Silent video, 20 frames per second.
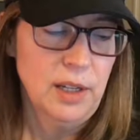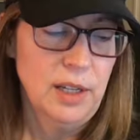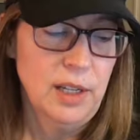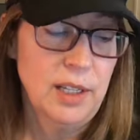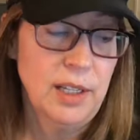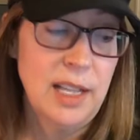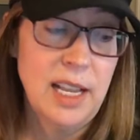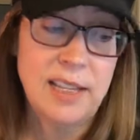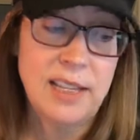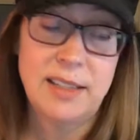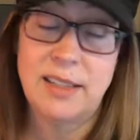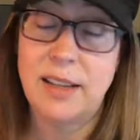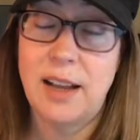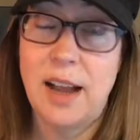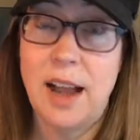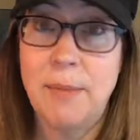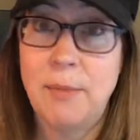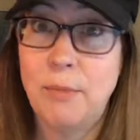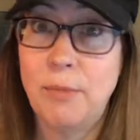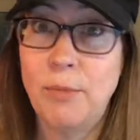unless
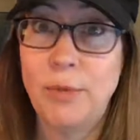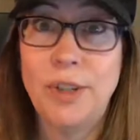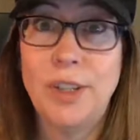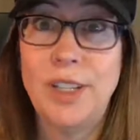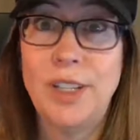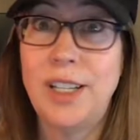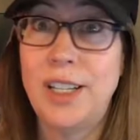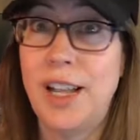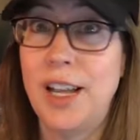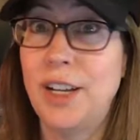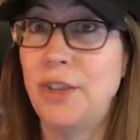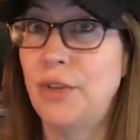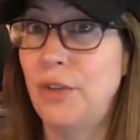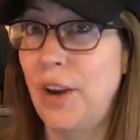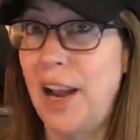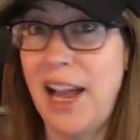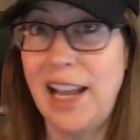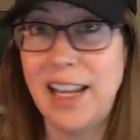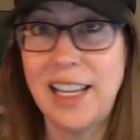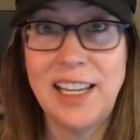I'm really like
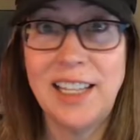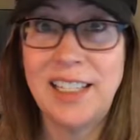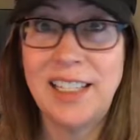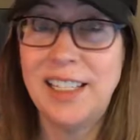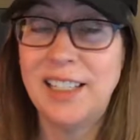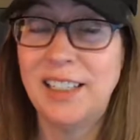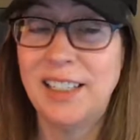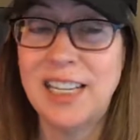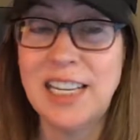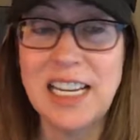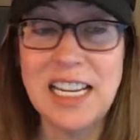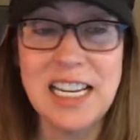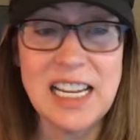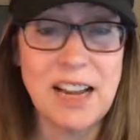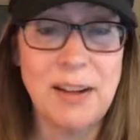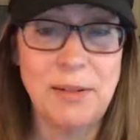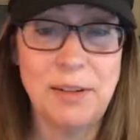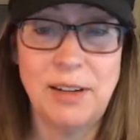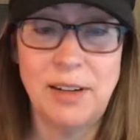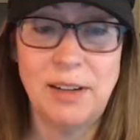dragging
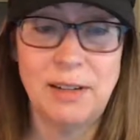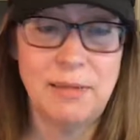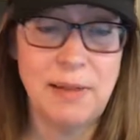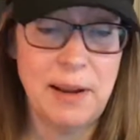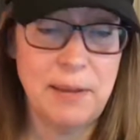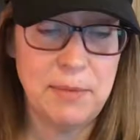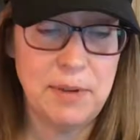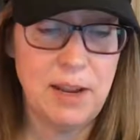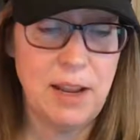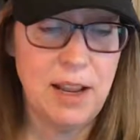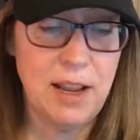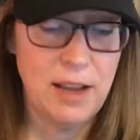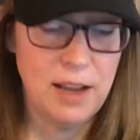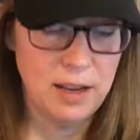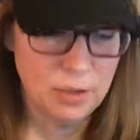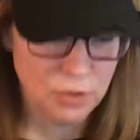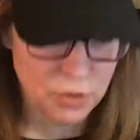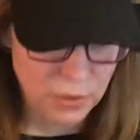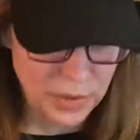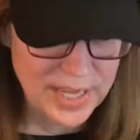and
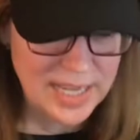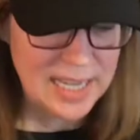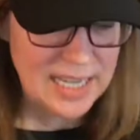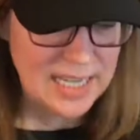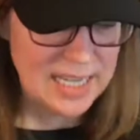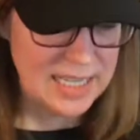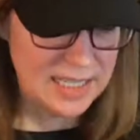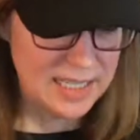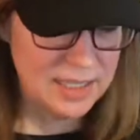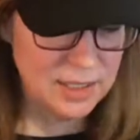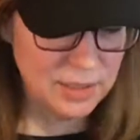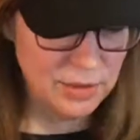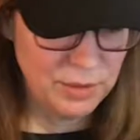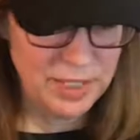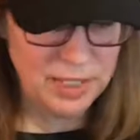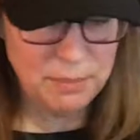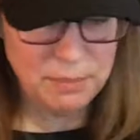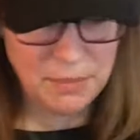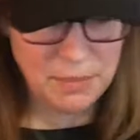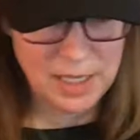drinking it to
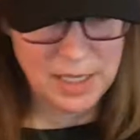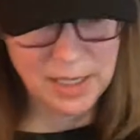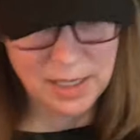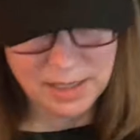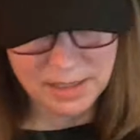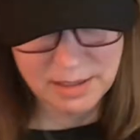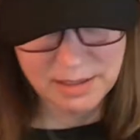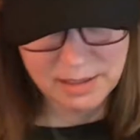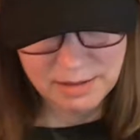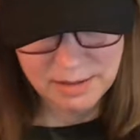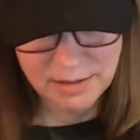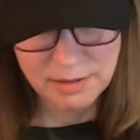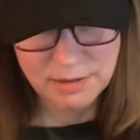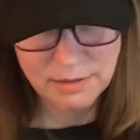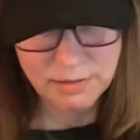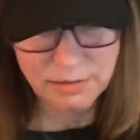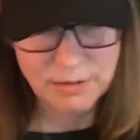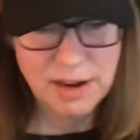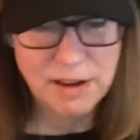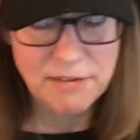get me
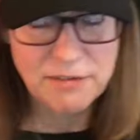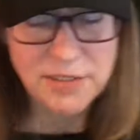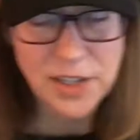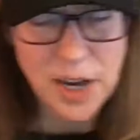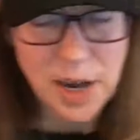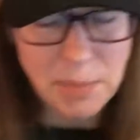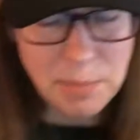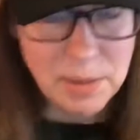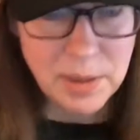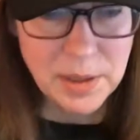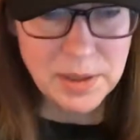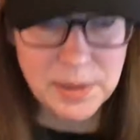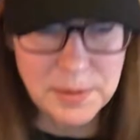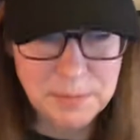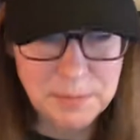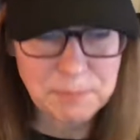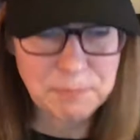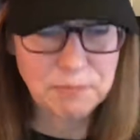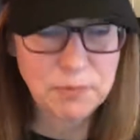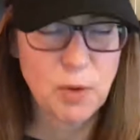revved up,
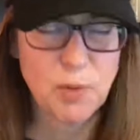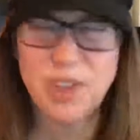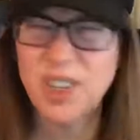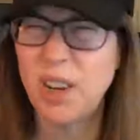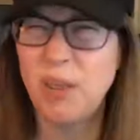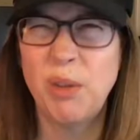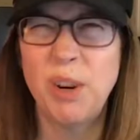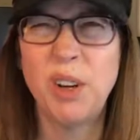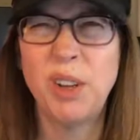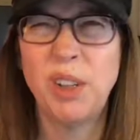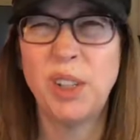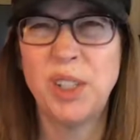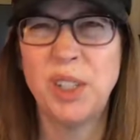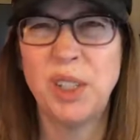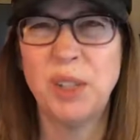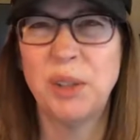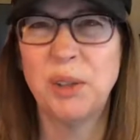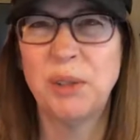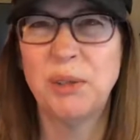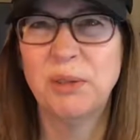which I rarely
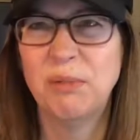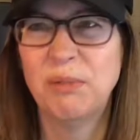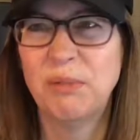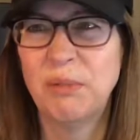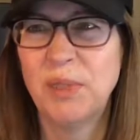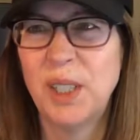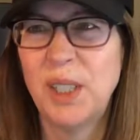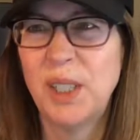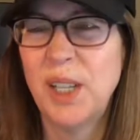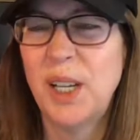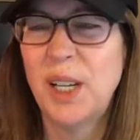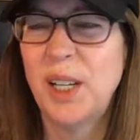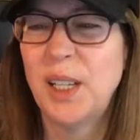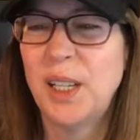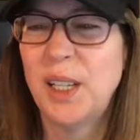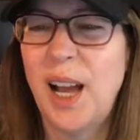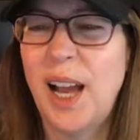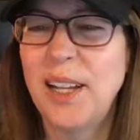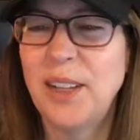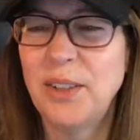do,
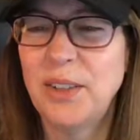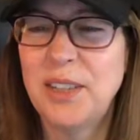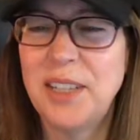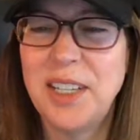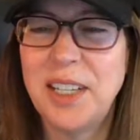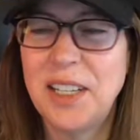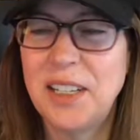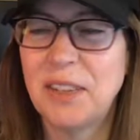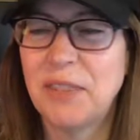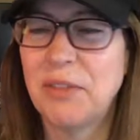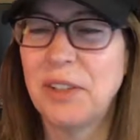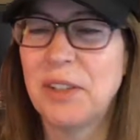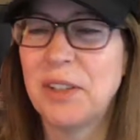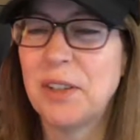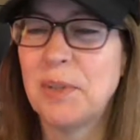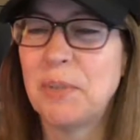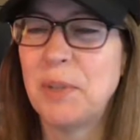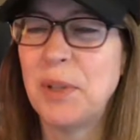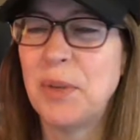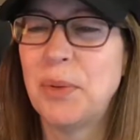I don't see a
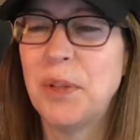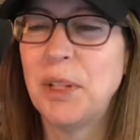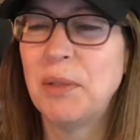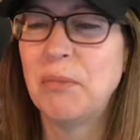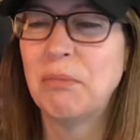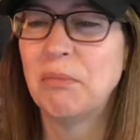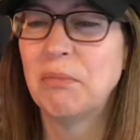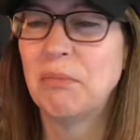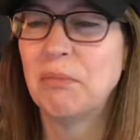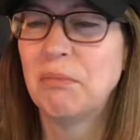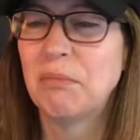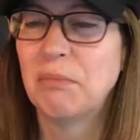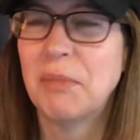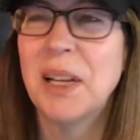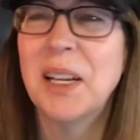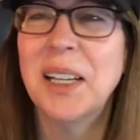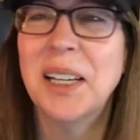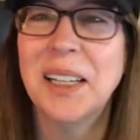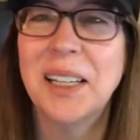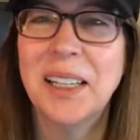difference between
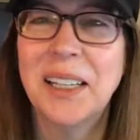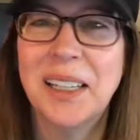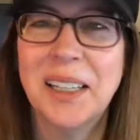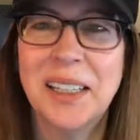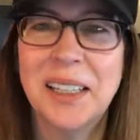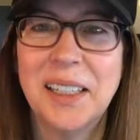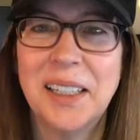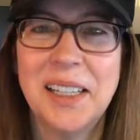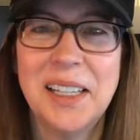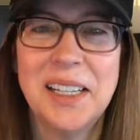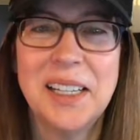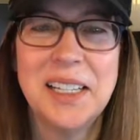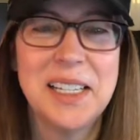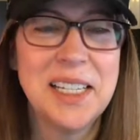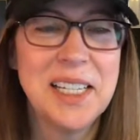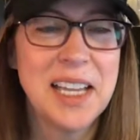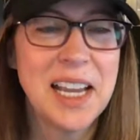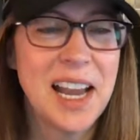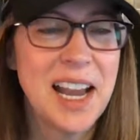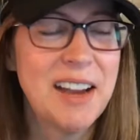
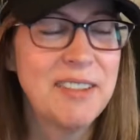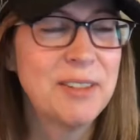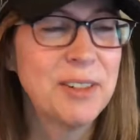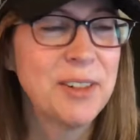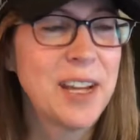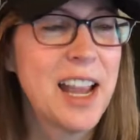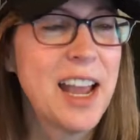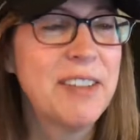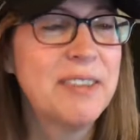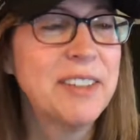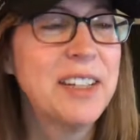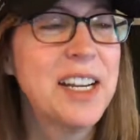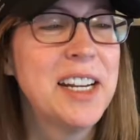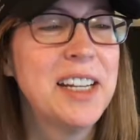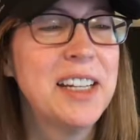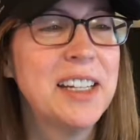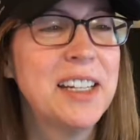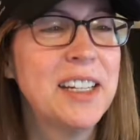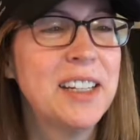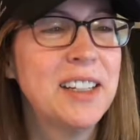decaf or
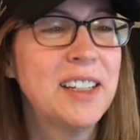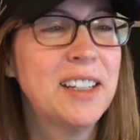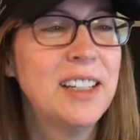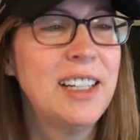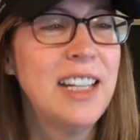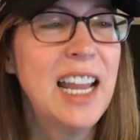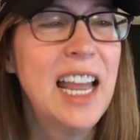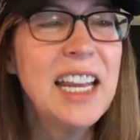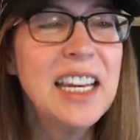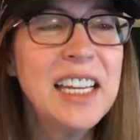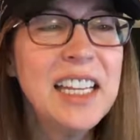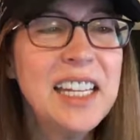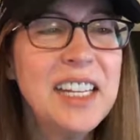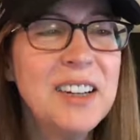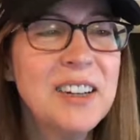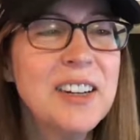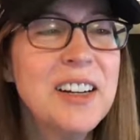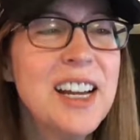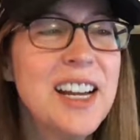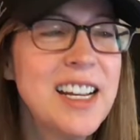caffeinated,
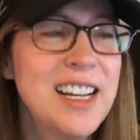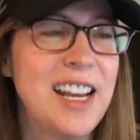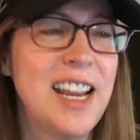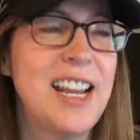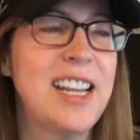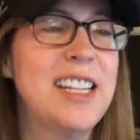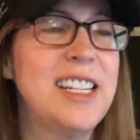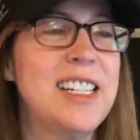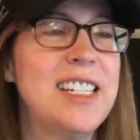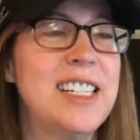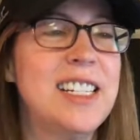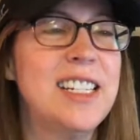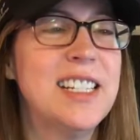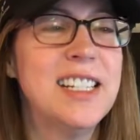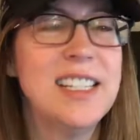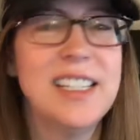leaded or unleaded.